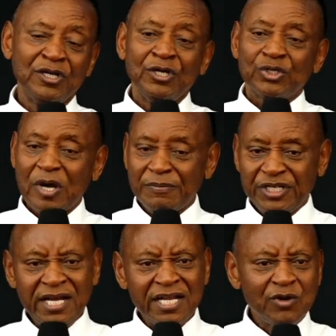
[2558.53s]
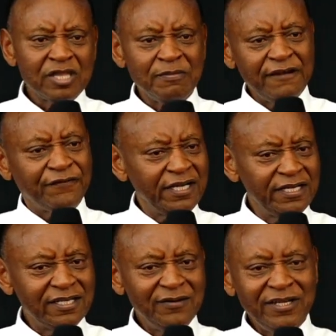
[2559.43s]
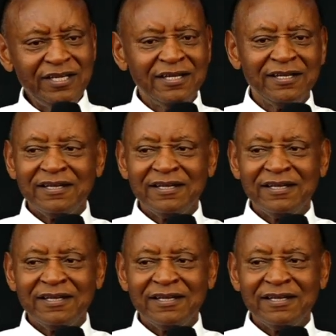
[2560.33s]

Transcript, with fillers: So I'm sharing with my friend. The way,